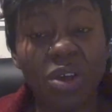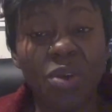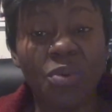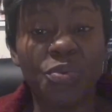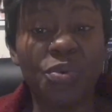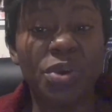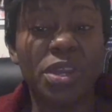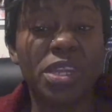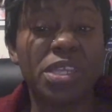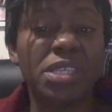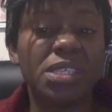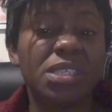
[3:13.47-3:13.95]

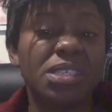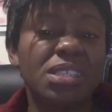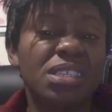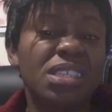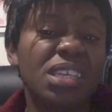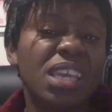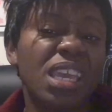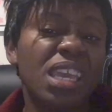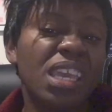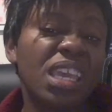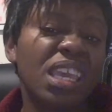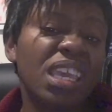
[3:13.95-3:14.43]
what is
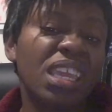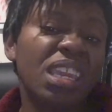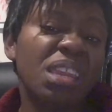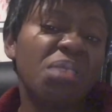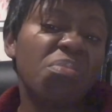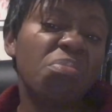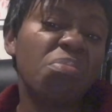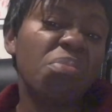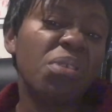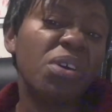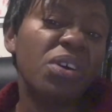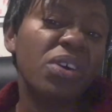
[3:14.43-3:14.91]
taking
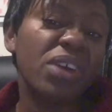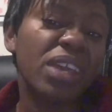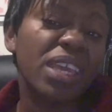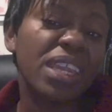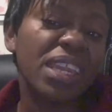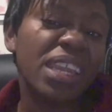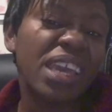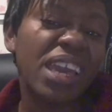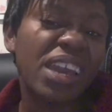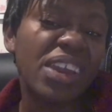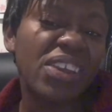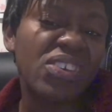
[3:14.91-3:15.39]
and
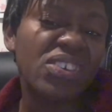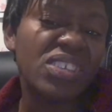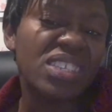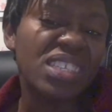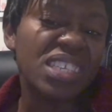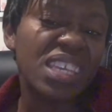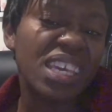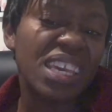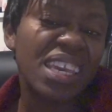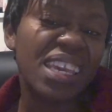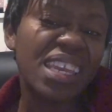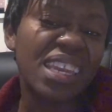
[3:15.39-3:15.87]
poking down your
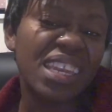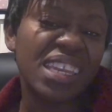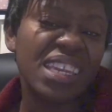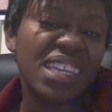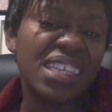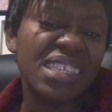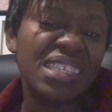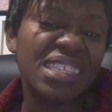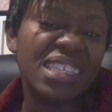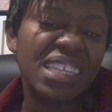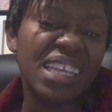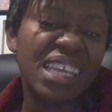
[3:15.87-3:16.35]
skin and
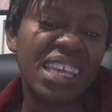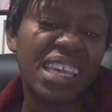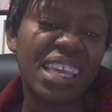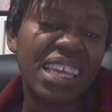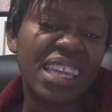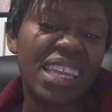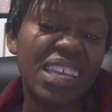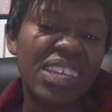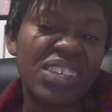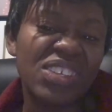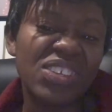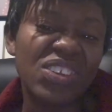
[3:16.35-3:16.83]
is
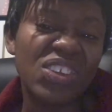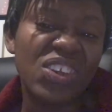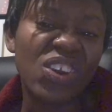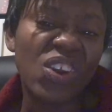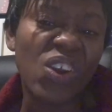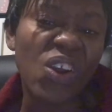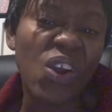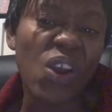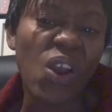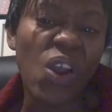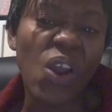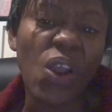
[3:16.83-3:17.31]
digging into
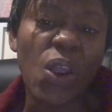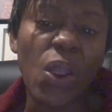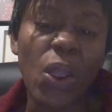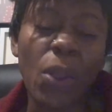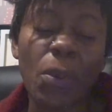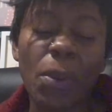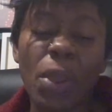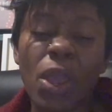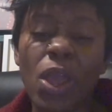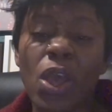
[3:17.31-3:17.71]
your arm,